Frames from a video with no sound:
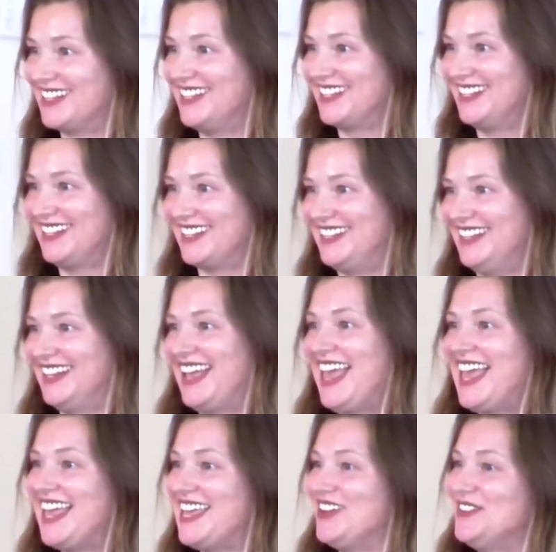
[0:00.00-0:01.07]

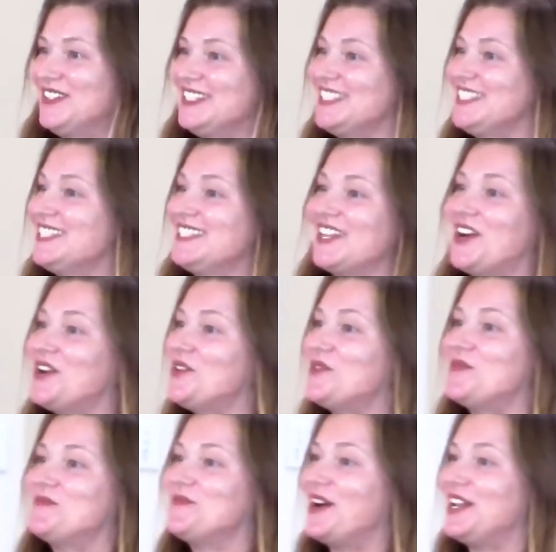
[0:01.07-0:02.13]
it was
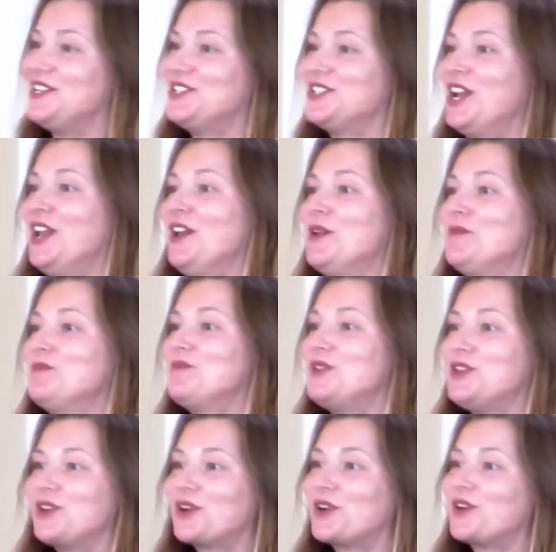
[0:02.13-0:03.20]
so much
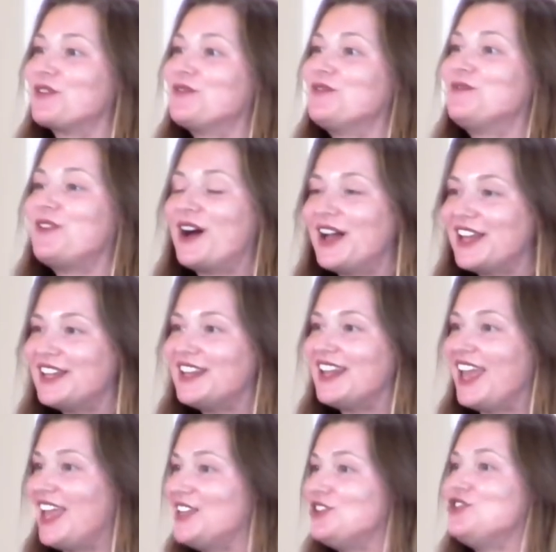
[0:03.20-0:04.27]
pure fun
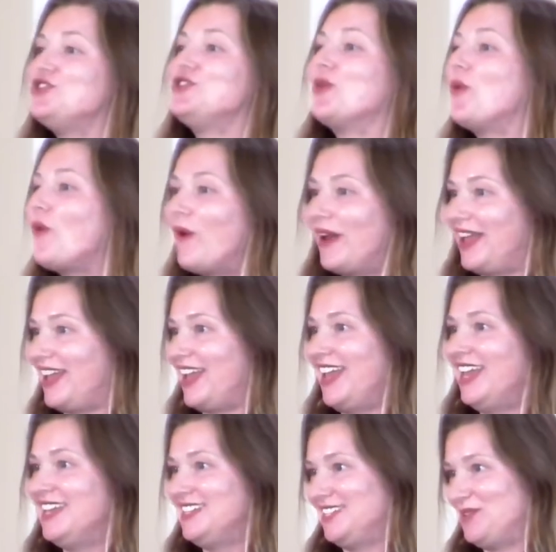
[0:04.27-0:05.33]
and joy
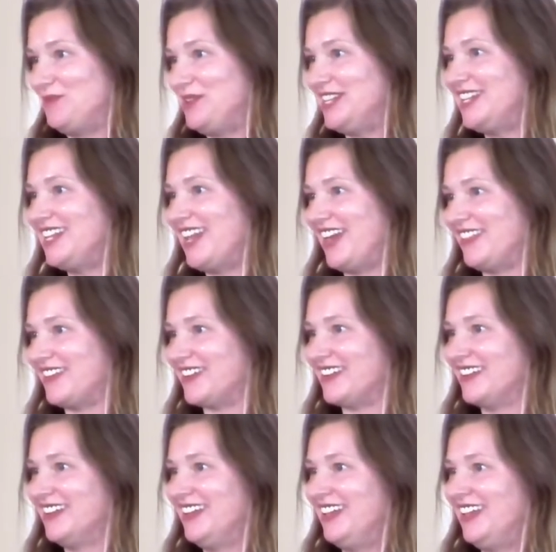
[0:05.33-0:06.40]
to be together.
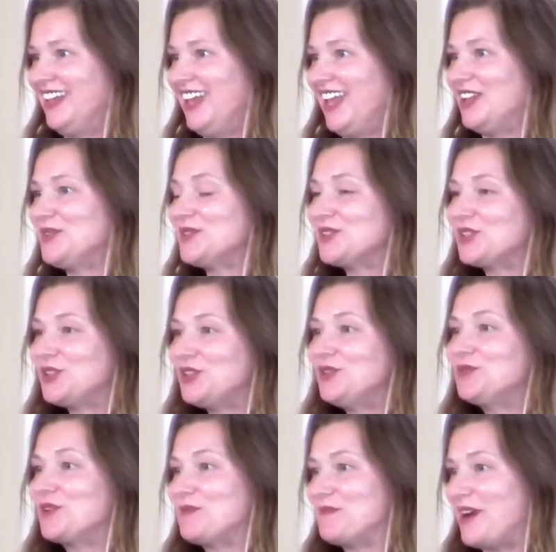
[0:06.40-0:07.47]
And it was a
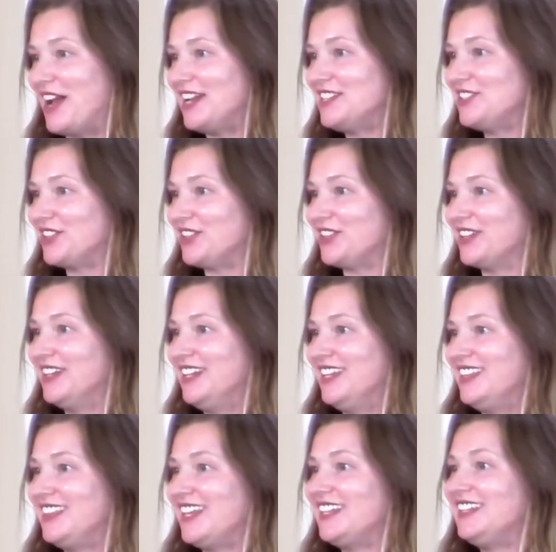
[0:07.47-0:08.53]
good reminder
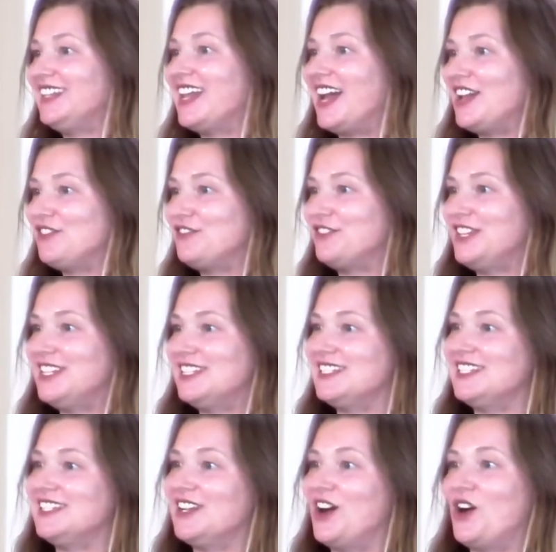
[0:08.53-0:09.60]
that life
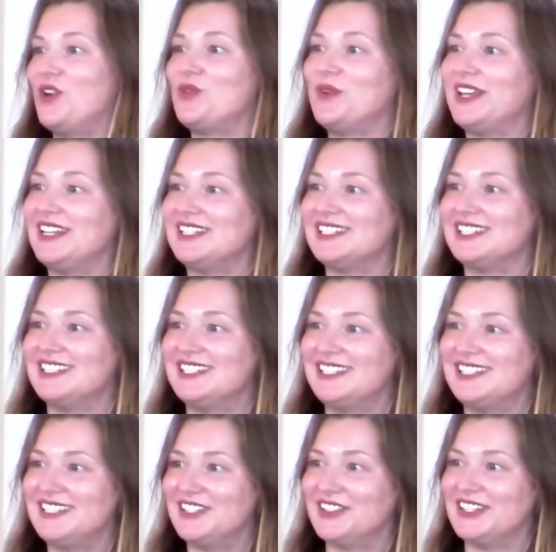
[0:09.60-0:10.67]
isn't always
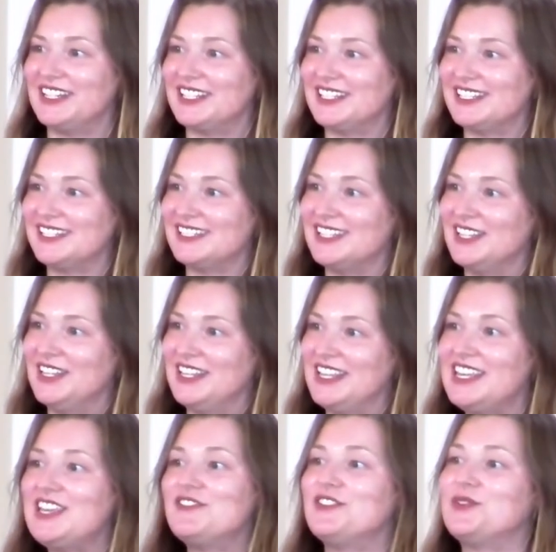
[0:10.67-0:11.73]
serious,
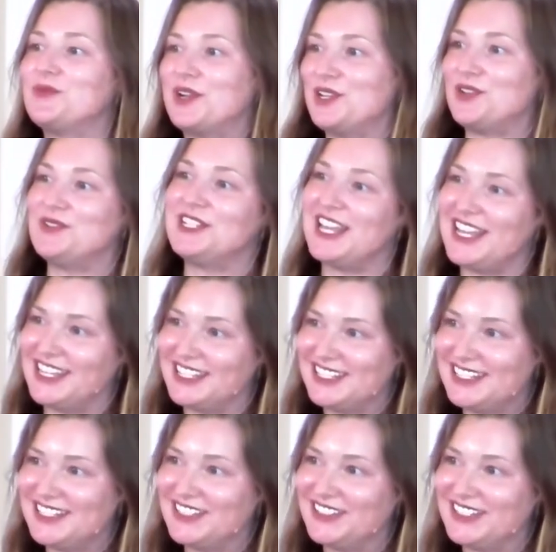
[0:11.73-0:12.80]
even when you take it
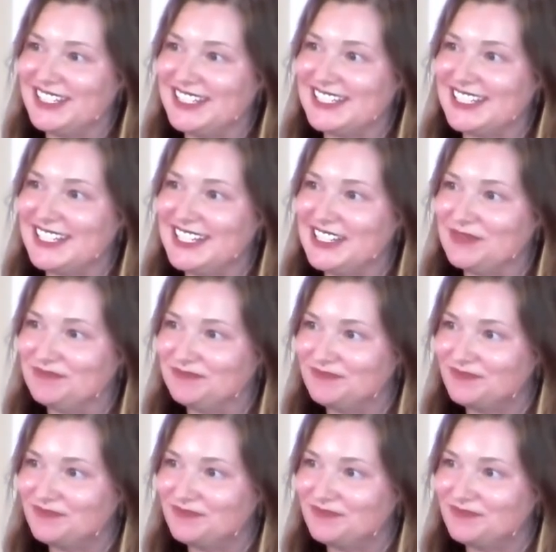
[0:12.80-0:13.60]
seriously.